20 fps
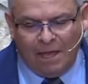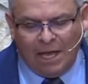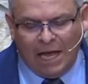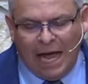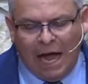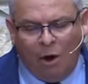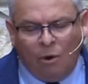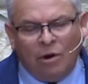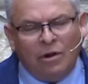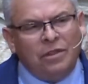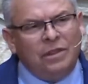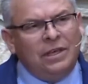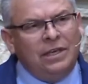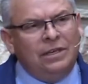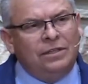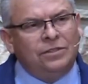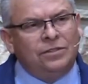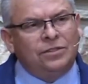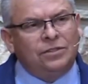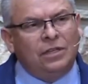How are
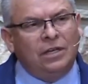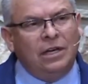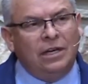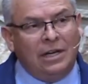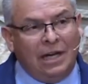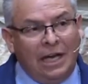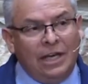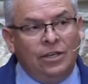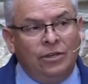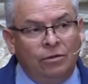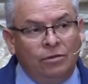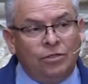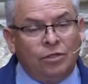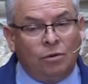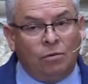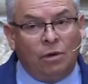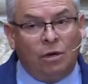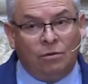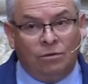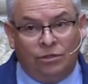these, and I use
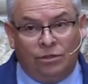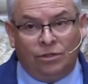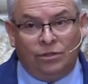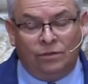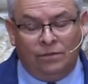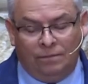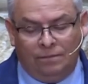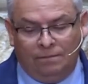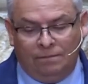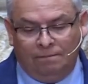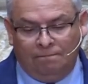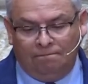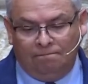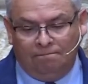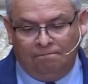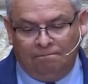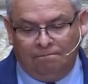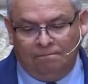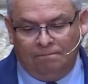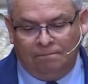quotes,
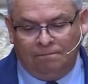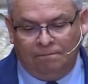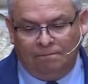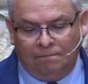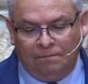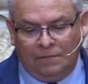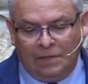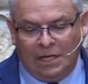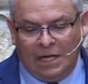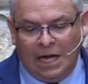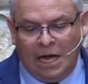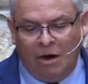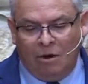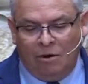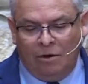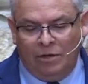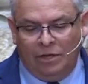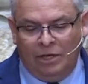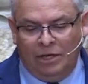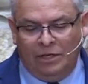how
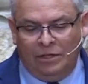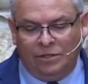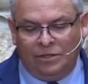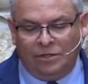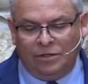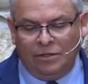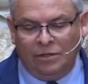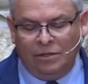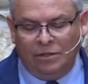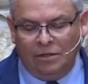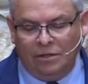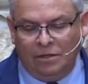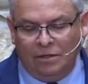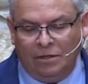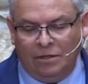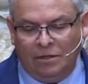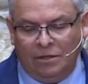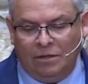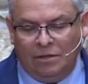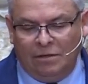are these
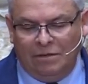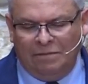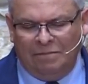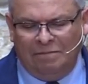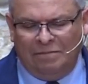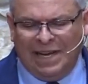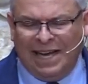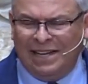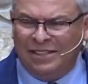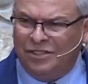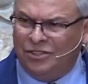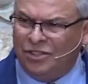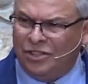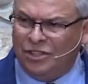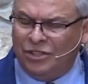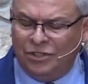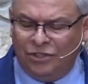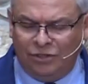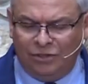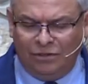
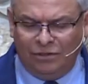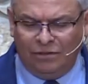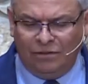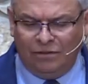pastors